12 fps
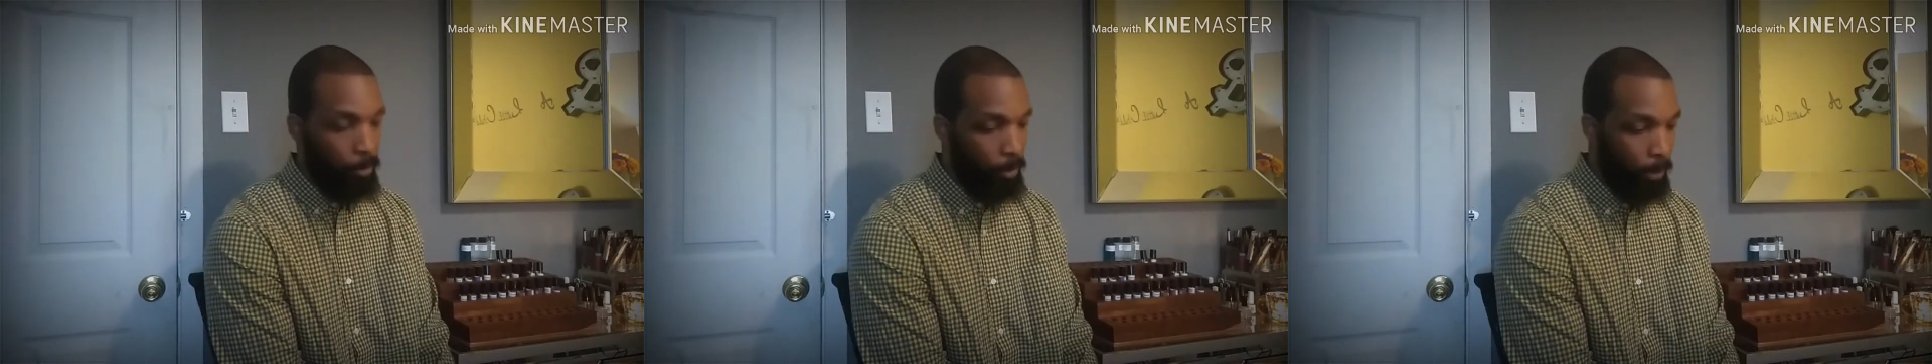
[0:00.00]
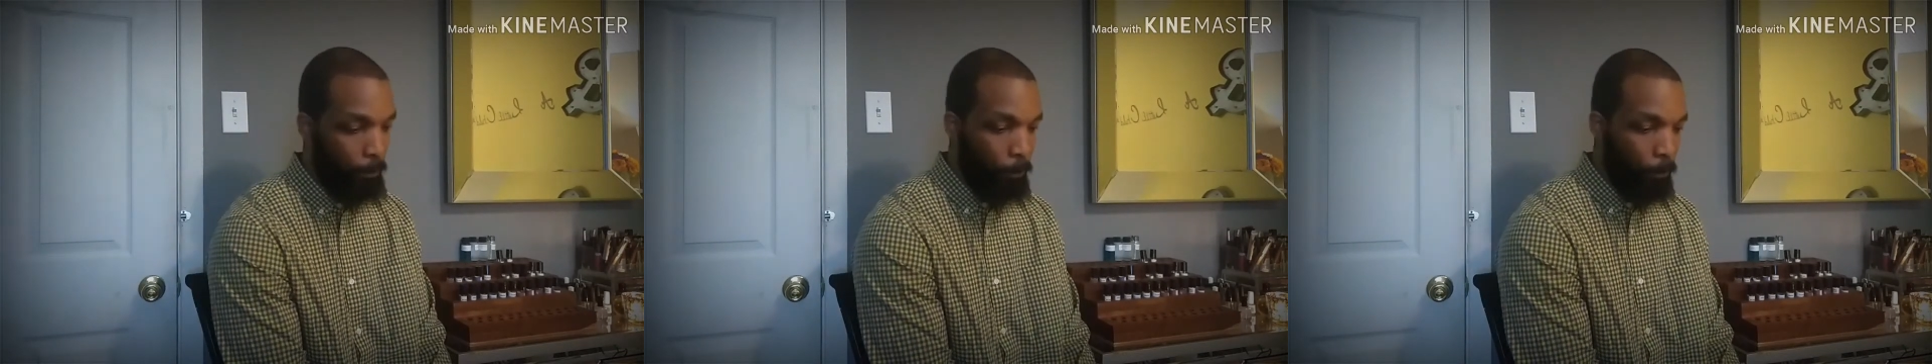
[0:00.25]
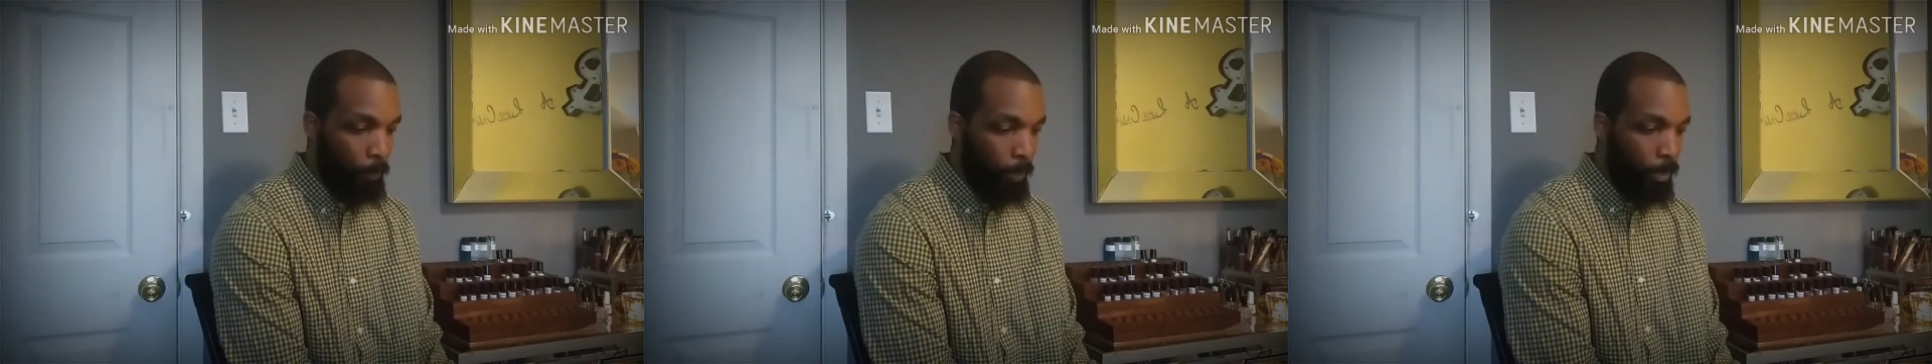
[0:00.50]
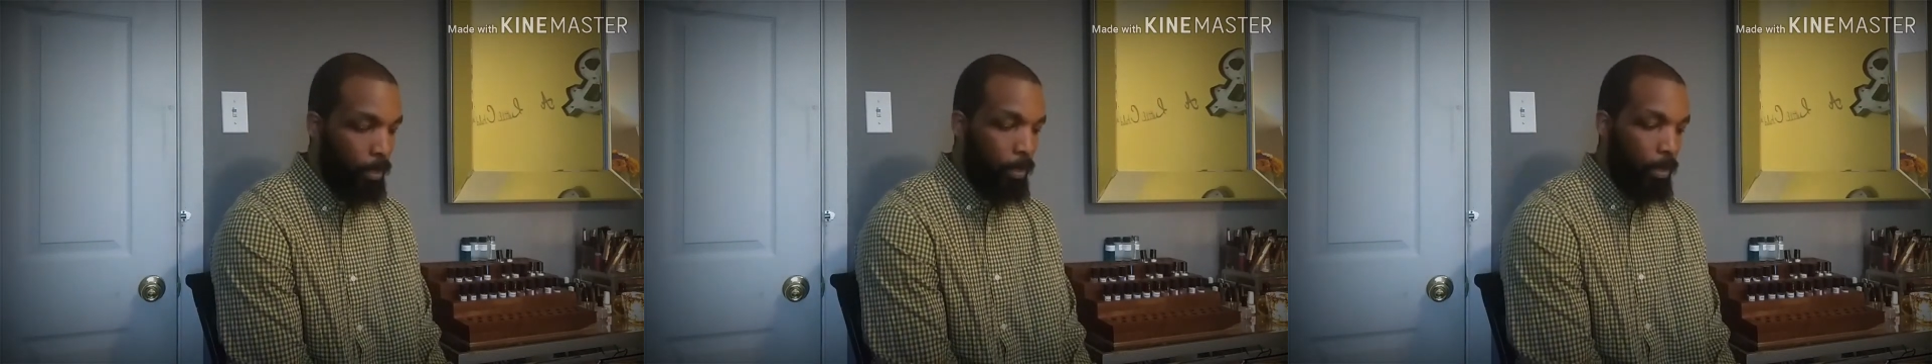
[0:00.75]
all right?
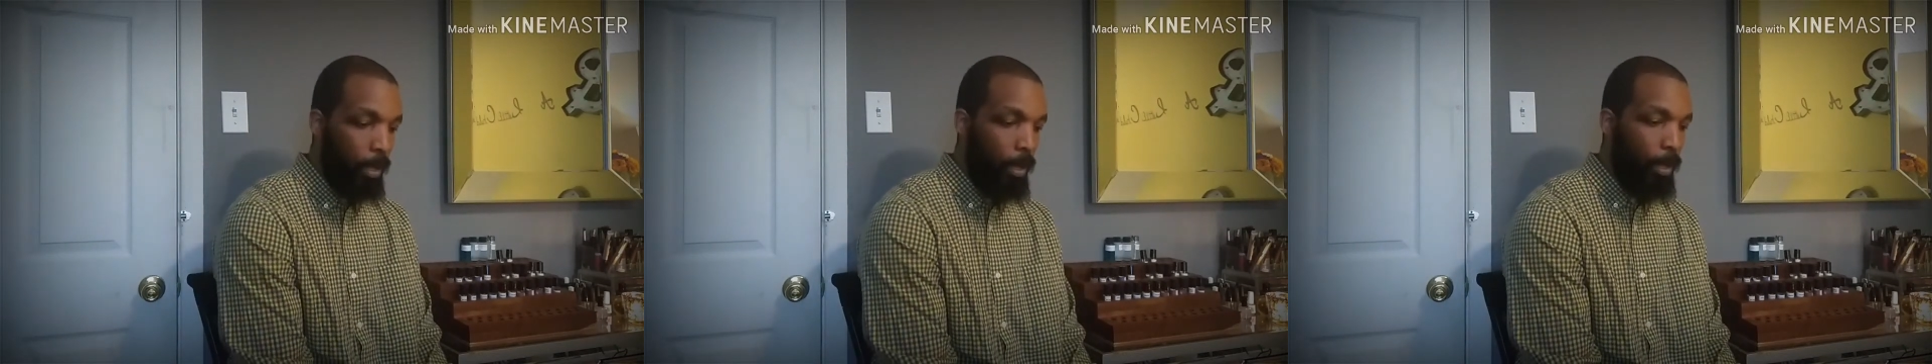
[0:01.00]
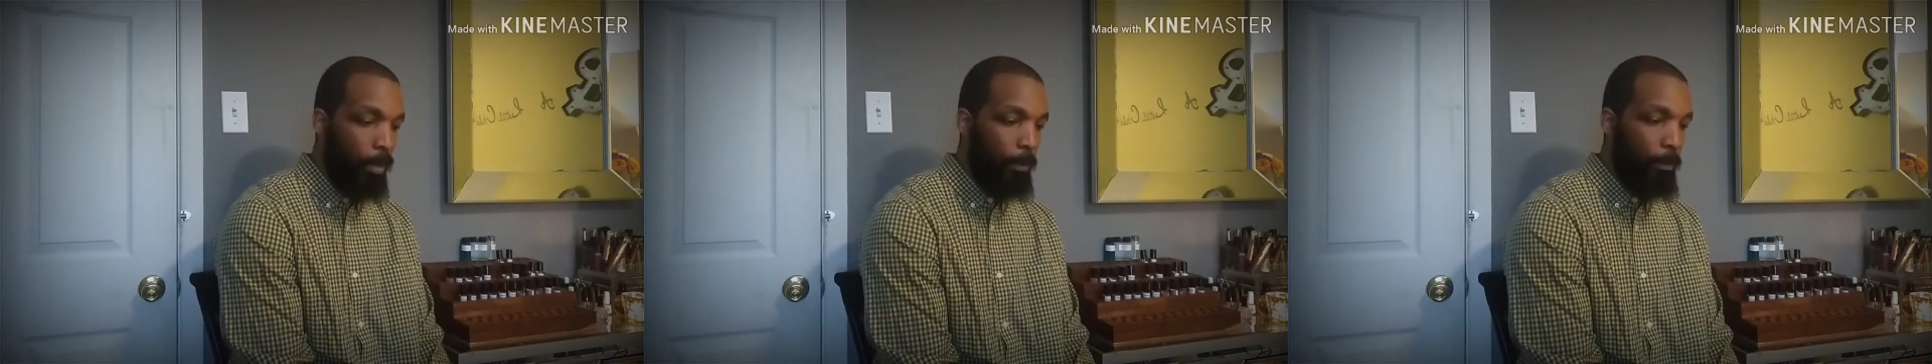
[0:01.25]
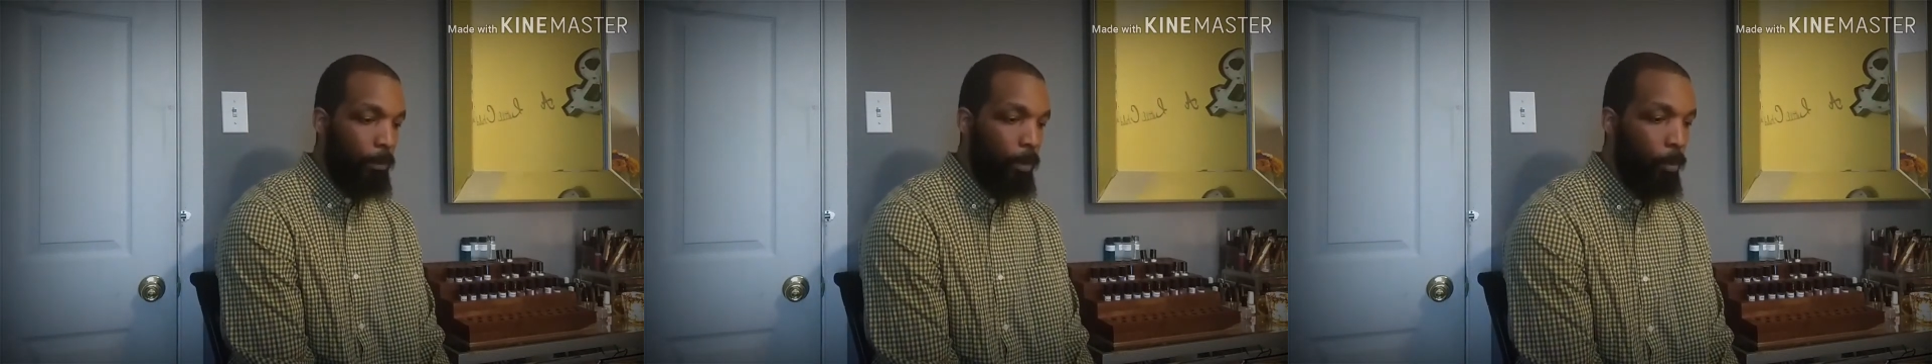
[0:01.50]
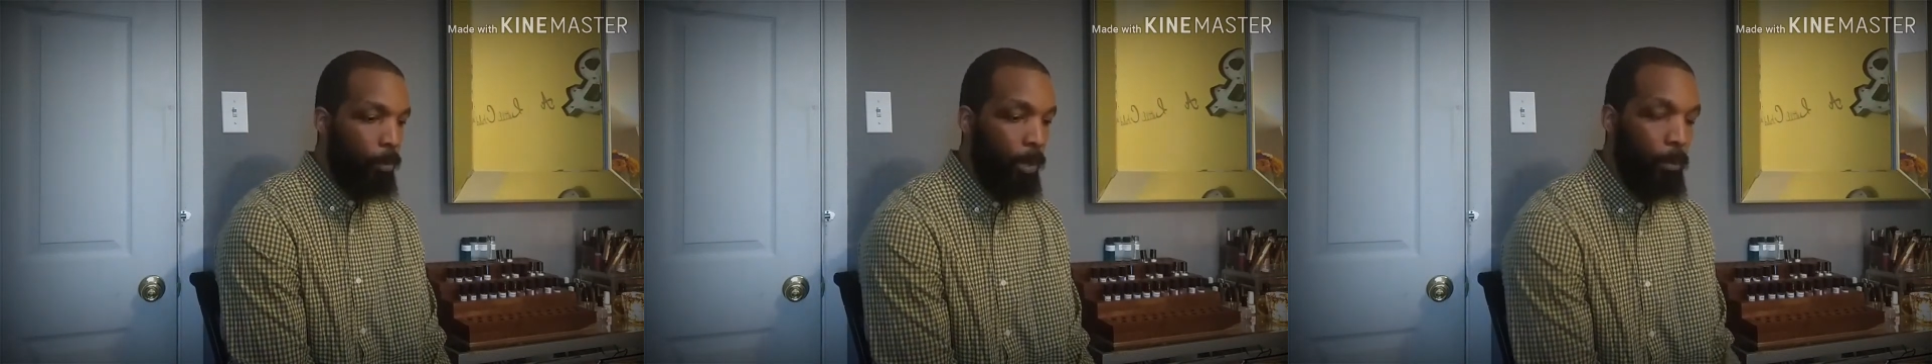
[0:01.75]

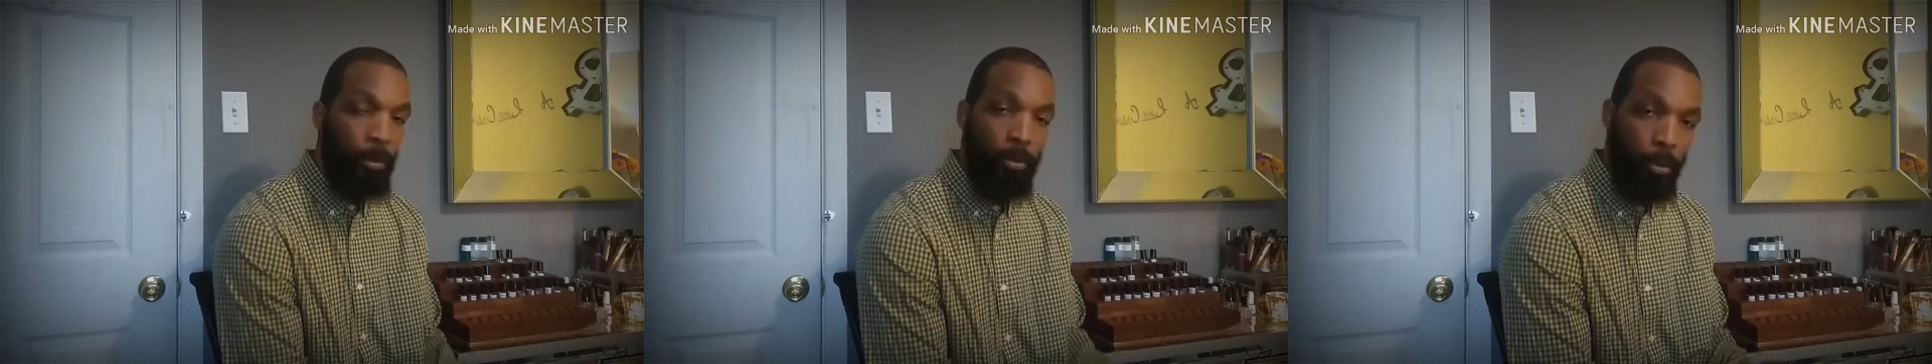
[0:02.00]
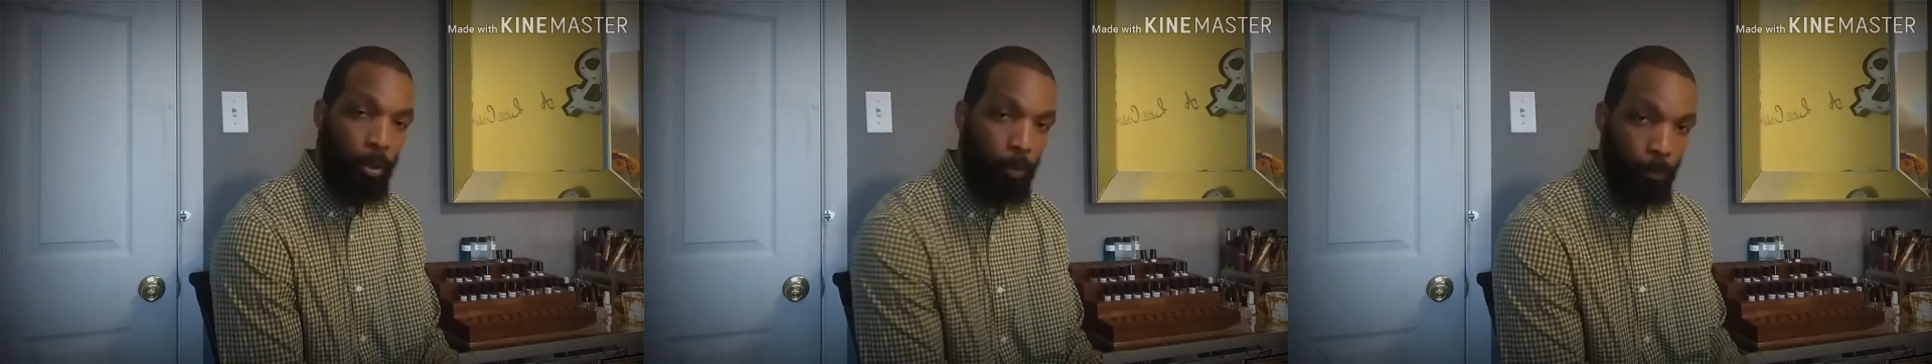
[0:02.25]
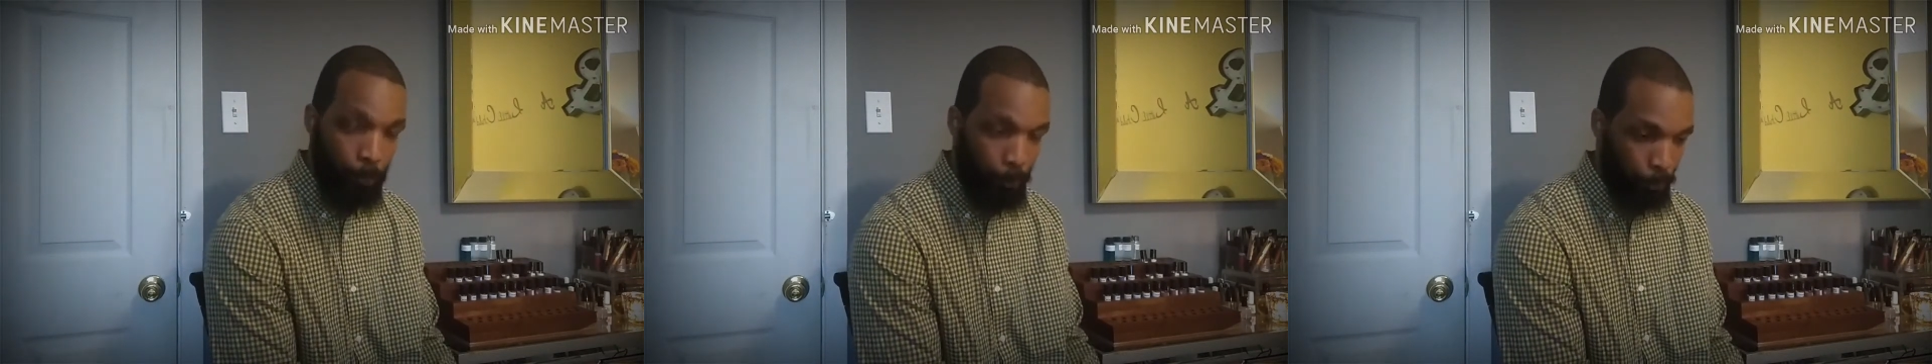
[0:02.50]
But what I'm going to do